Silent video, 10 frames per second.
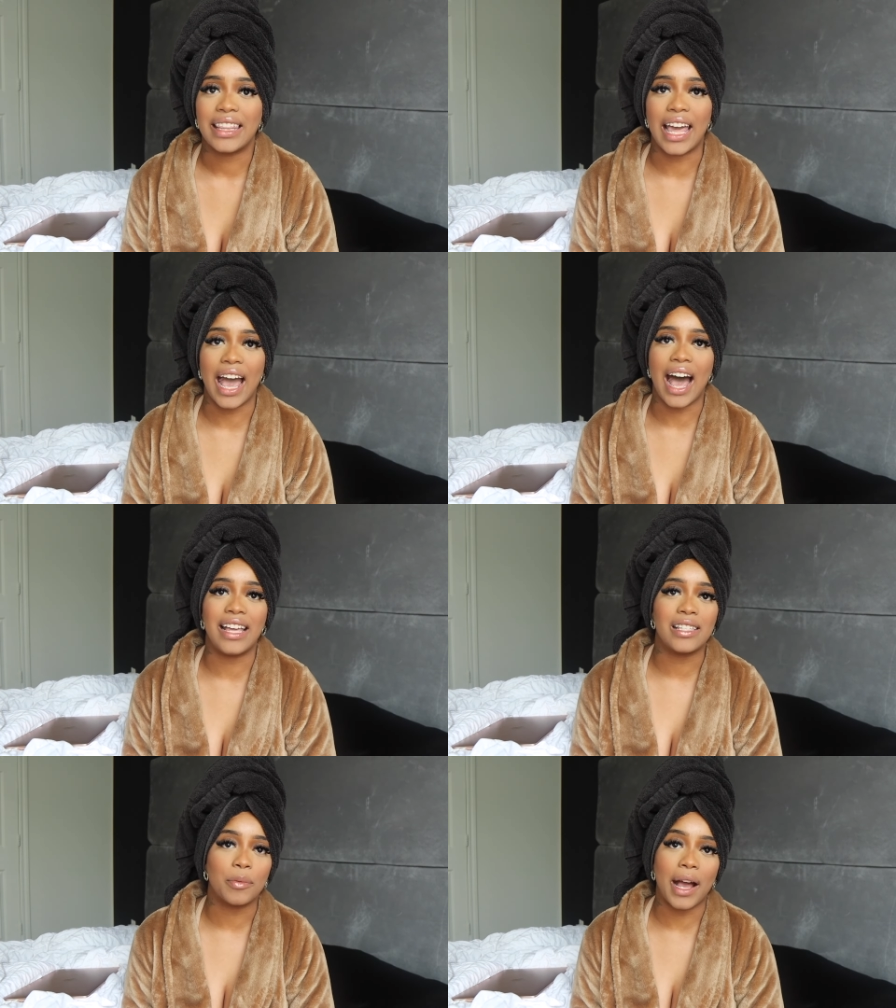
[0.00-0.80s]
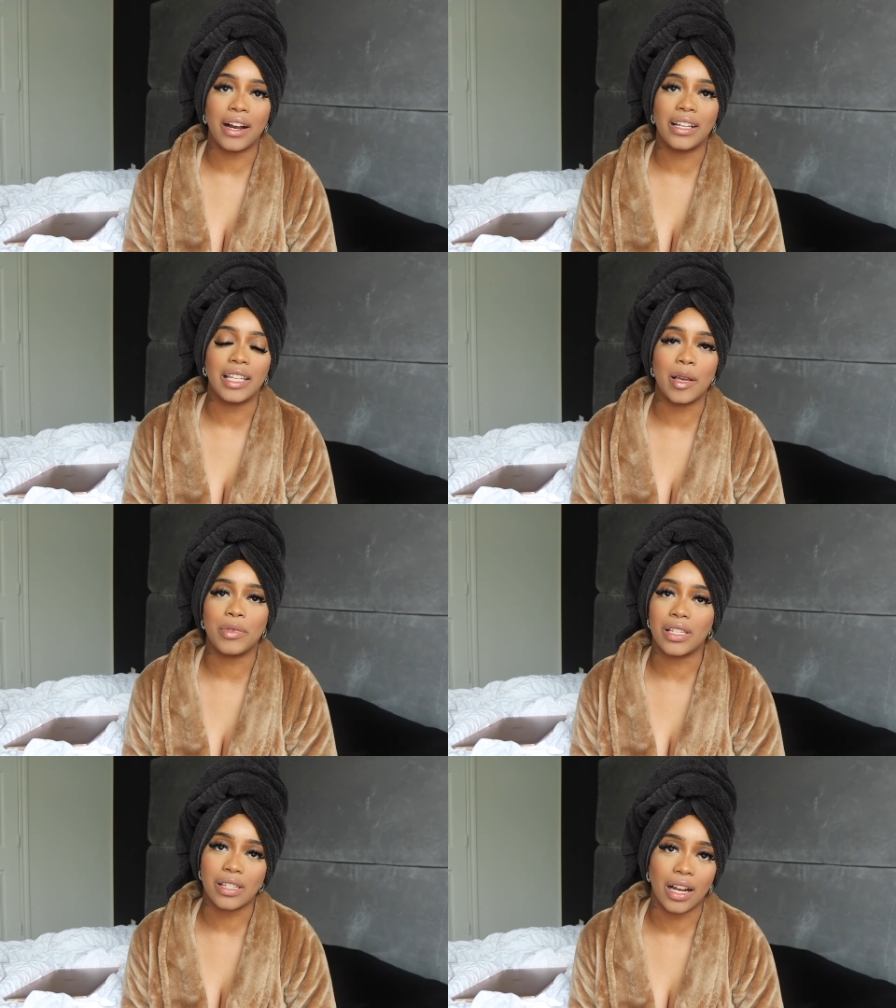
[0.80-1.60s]
that I inspired them
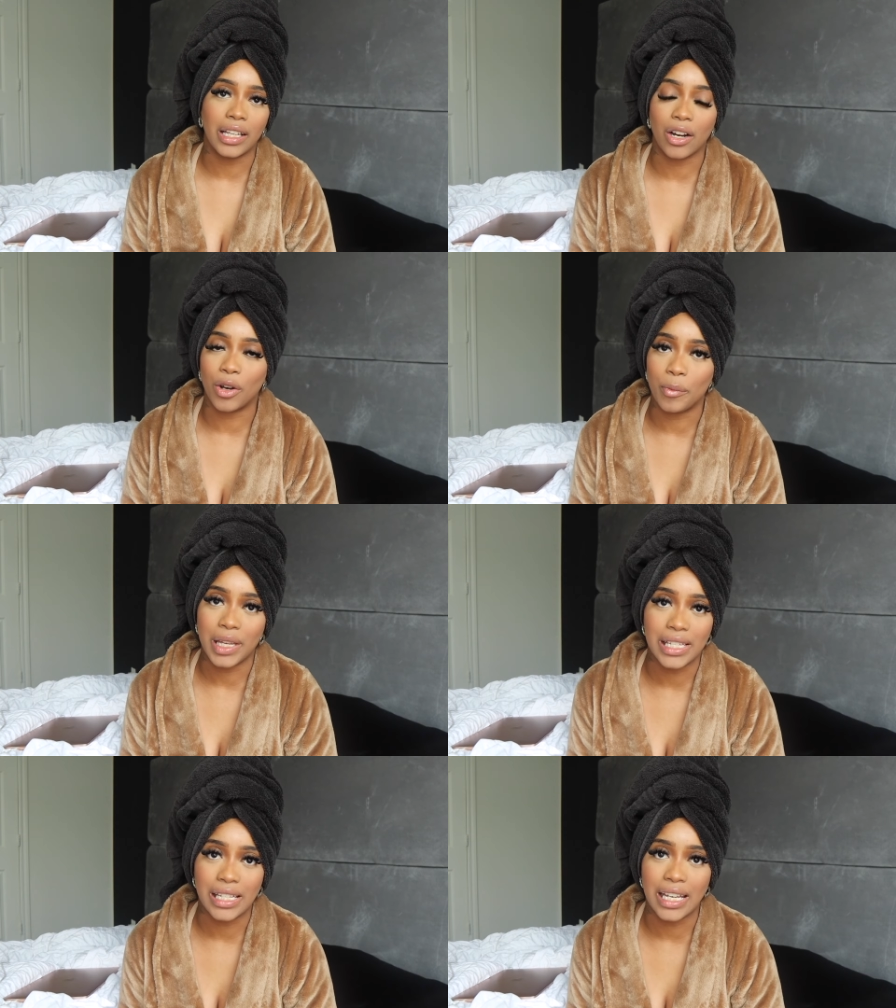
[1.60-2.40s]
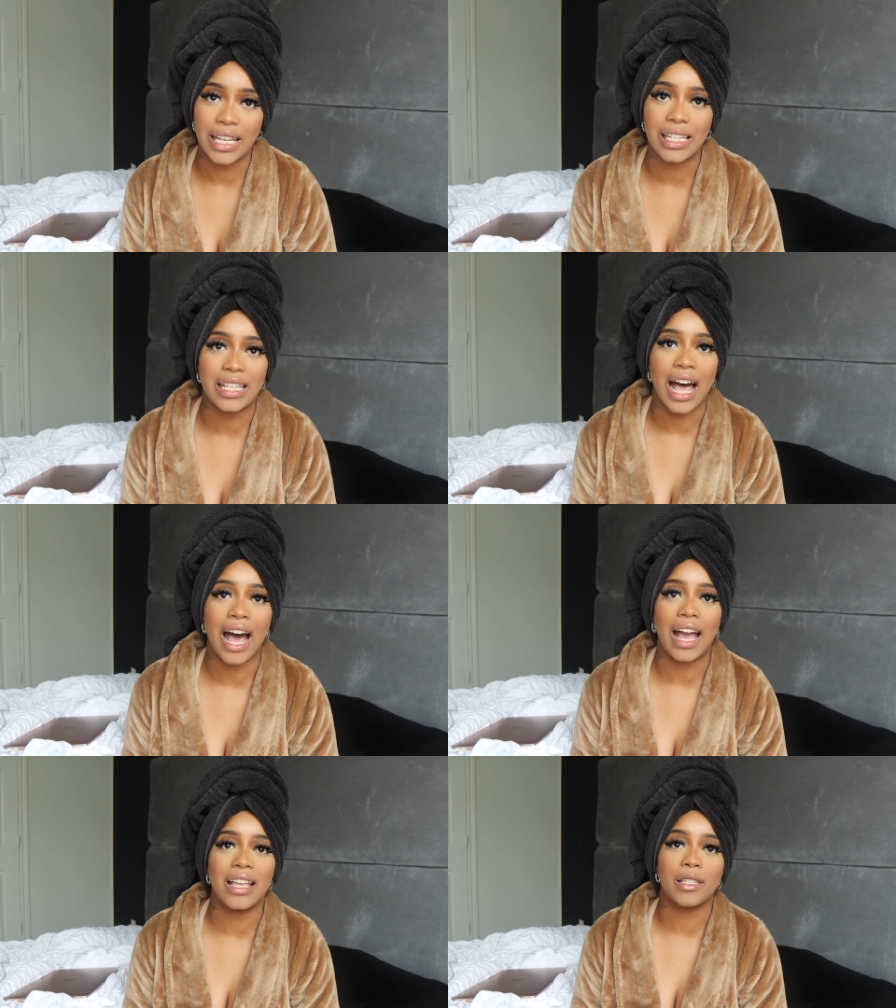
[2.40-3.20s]
to start their own business.
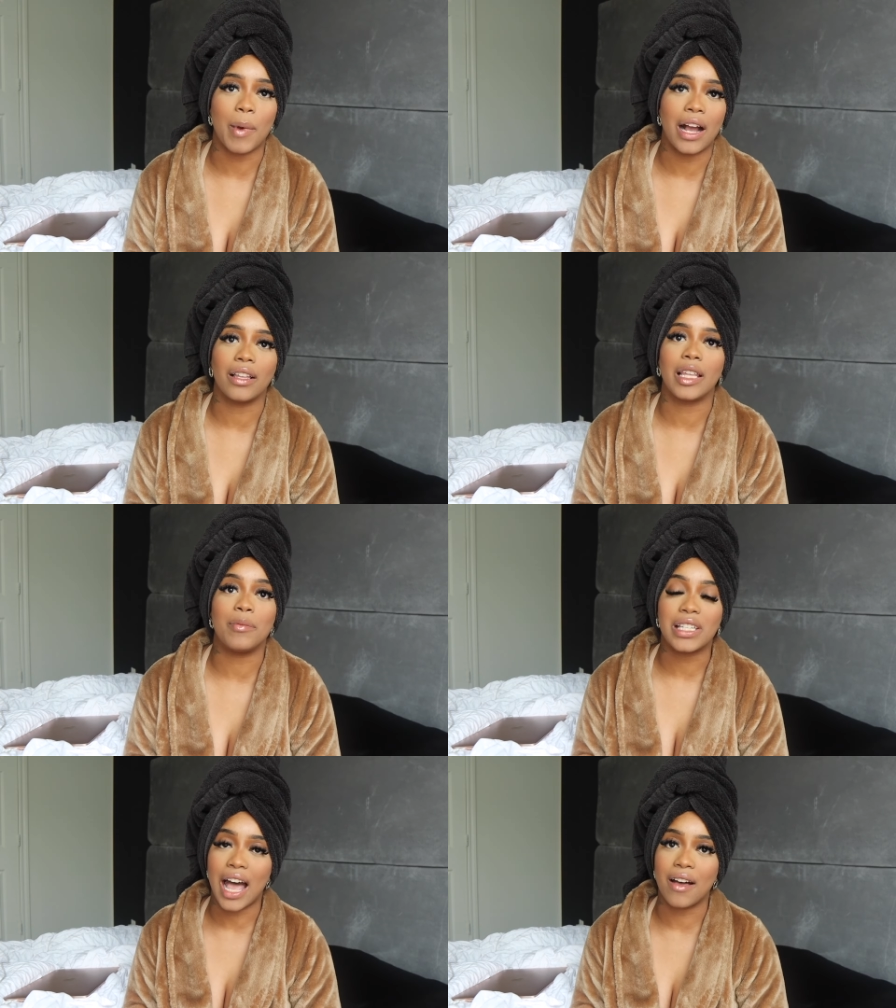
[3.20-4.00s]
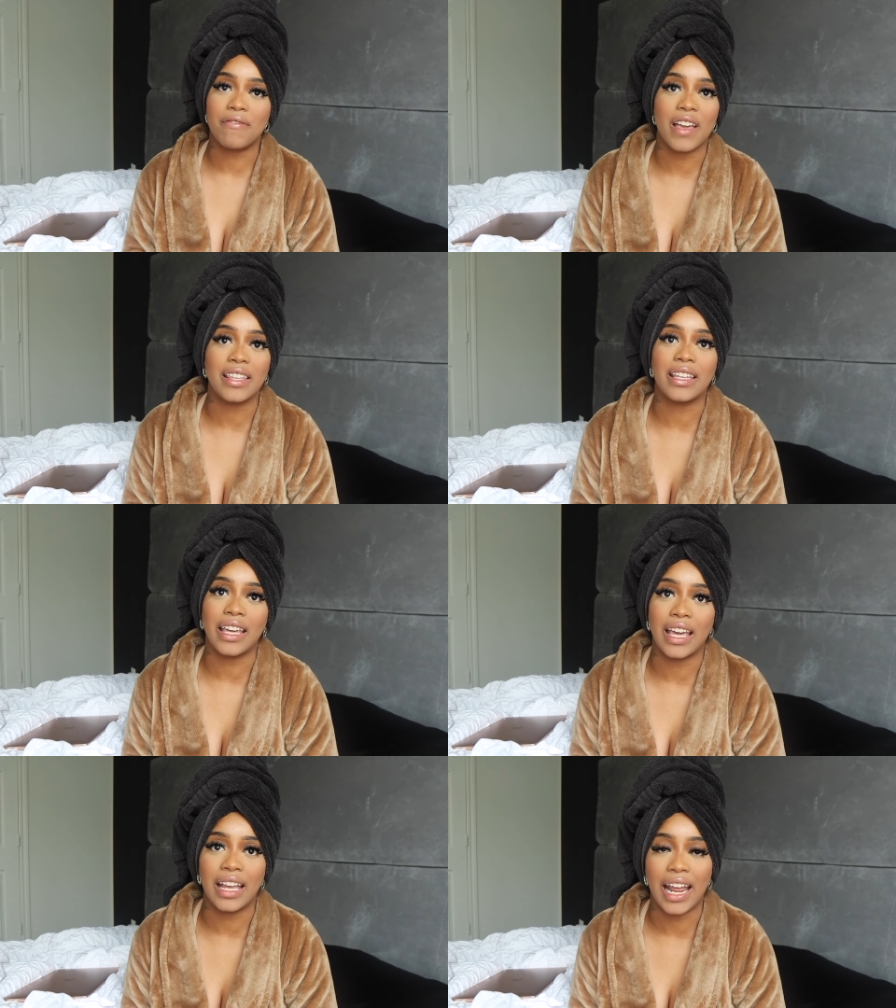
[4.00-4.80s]
I inspired them to have faith
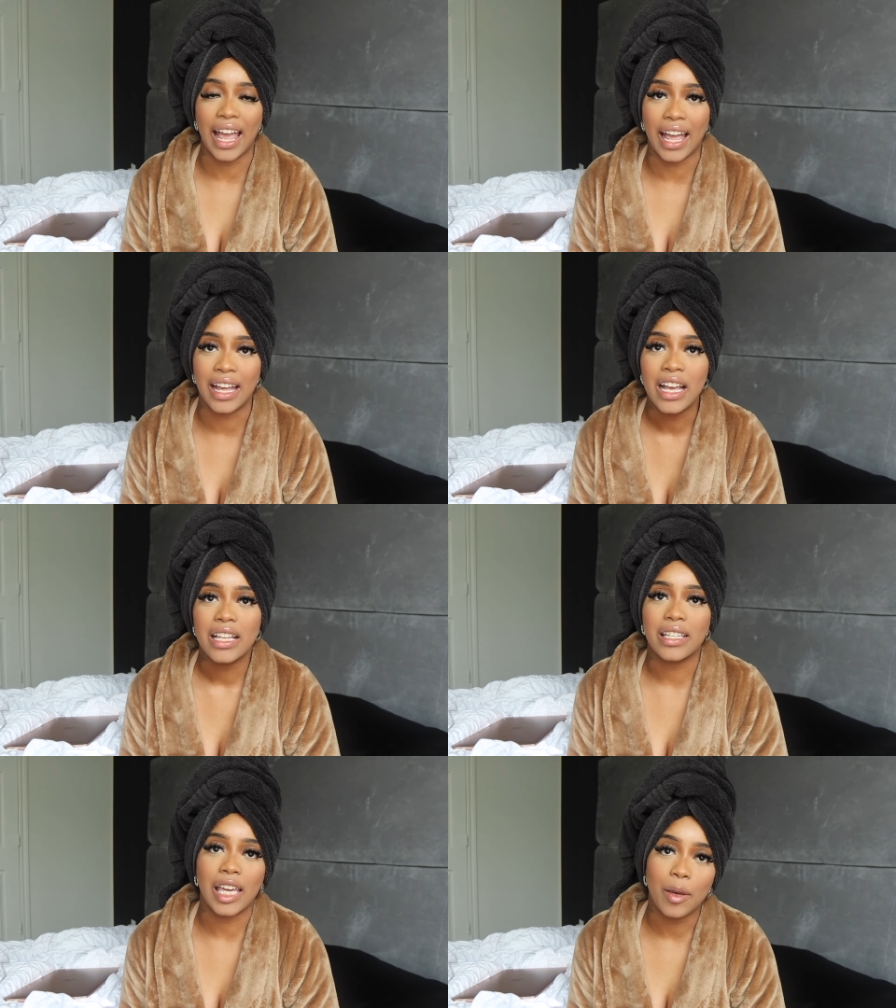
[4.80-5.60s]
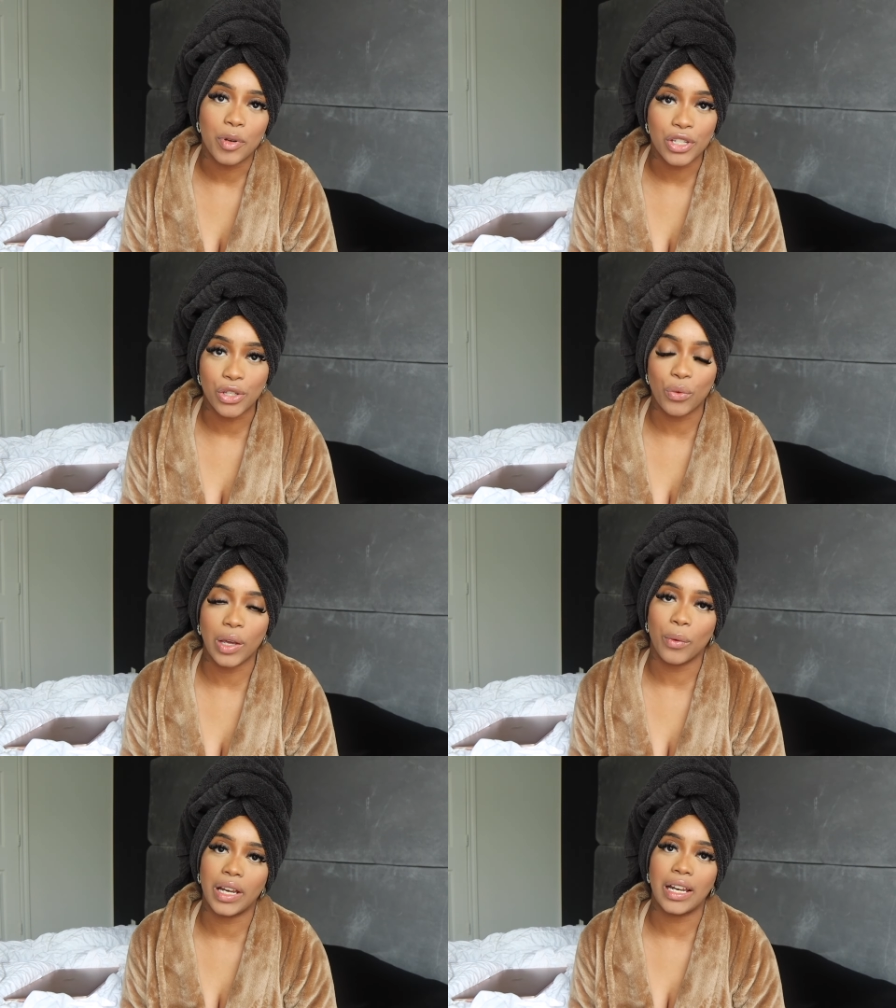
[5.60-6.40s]
again and to keep
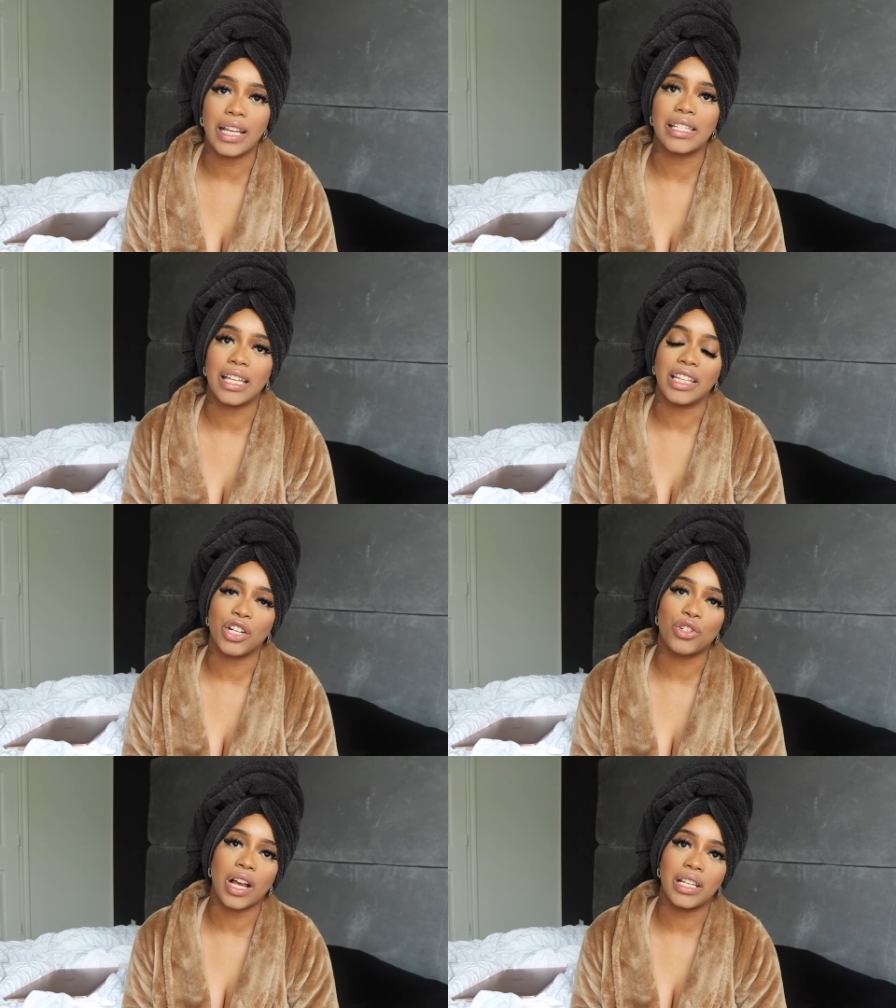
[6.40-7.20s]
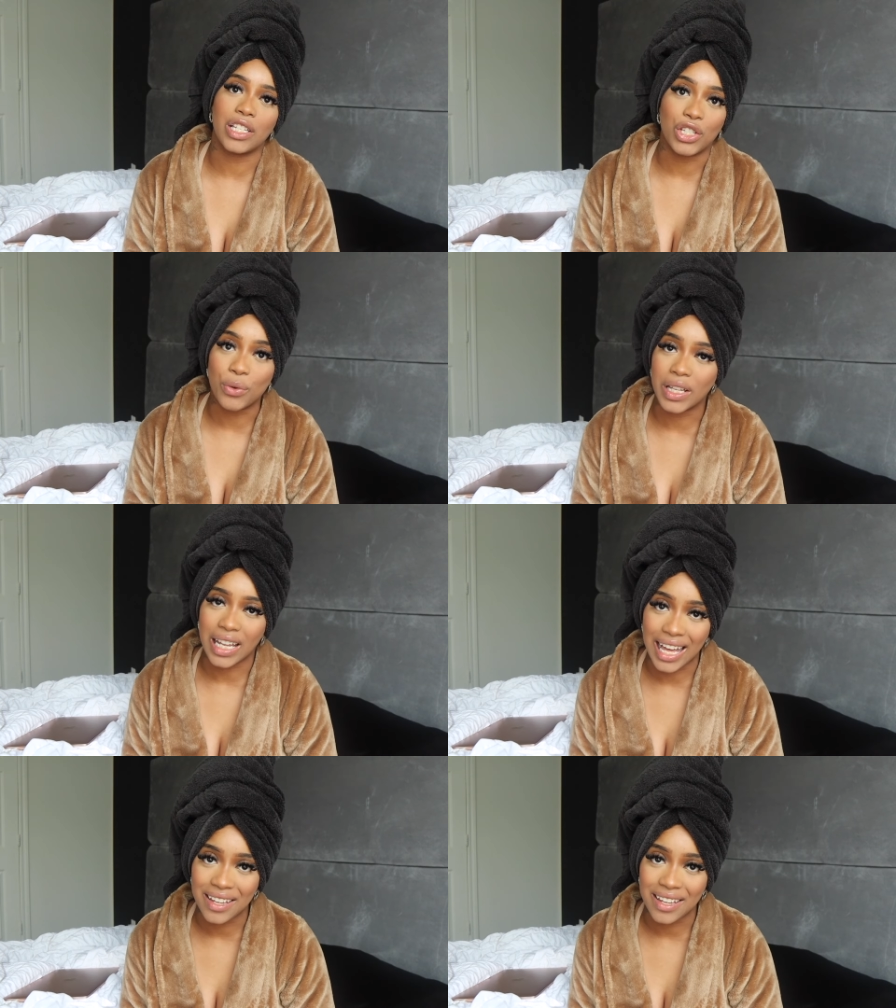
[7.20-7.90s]
pursuing what it is that they're trying to do in life.